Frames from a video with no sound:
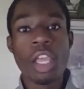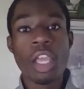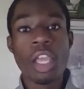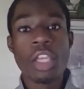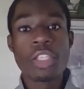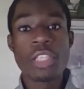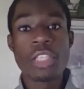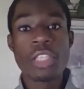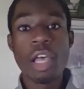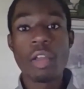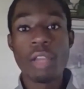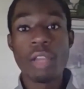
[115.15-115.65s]

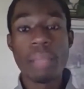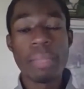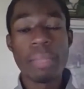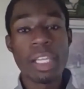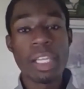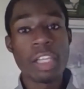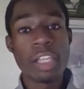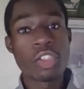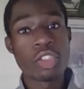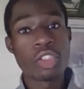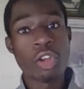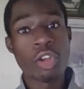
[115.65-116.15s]
So let me
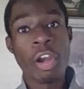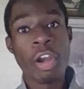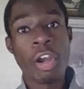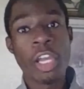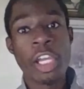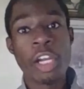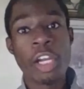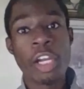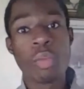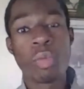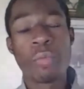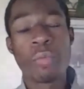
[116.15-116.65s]
get started
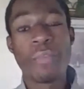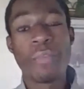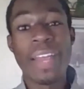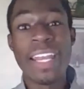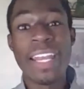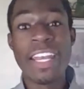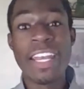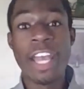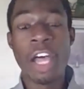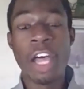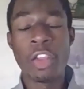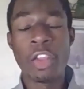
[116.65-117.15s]
here with
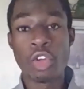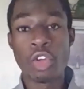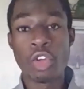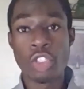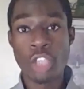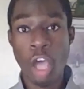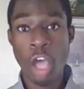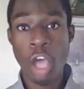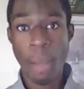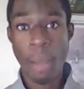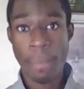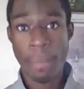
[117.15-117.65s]
another
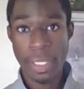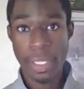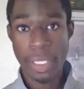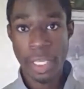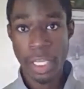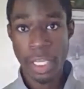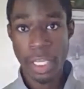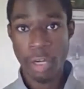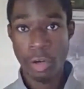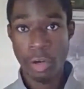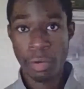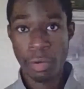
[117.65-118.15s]
topic
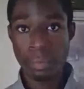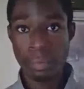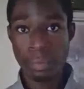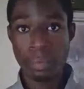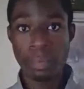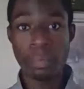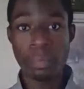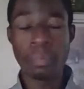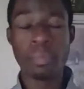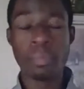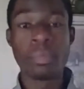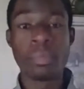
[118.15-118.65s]
here.
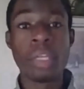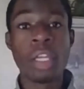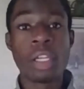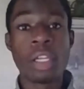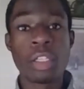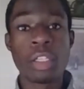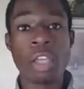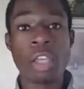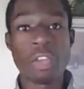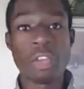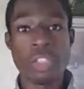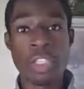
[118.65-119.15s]

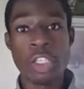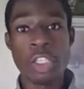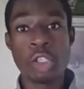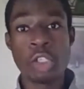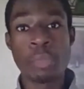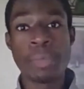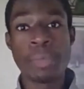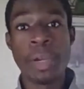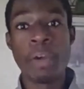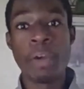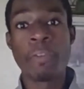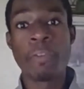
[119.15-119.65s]
Y'all still
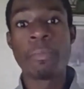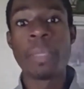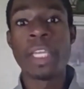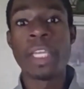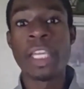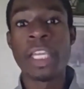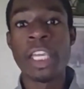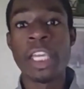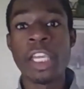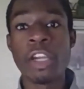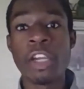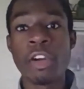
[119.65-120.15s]
bear with me
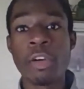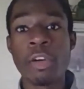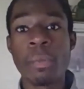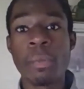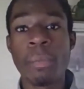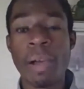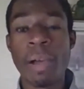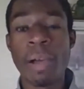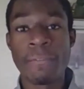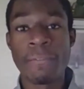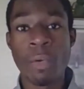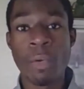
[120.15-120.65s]
here.
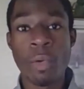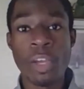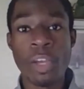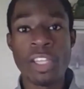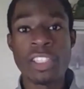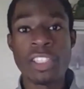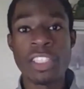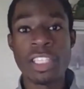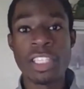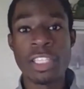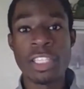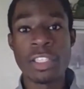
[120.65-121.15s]
My
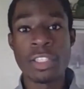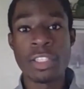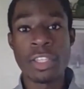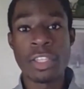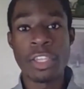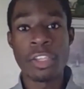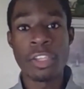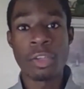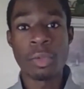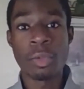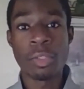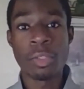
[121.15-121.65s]
voice is
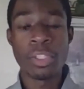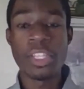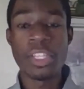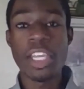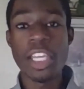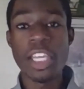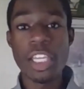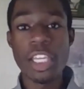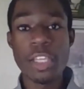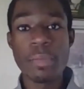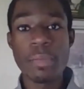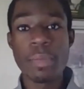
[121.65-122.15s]
still
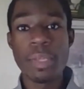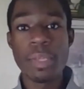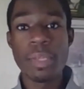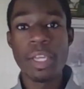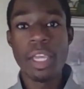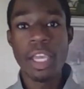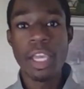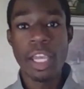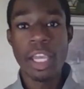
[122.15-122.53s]
deep, and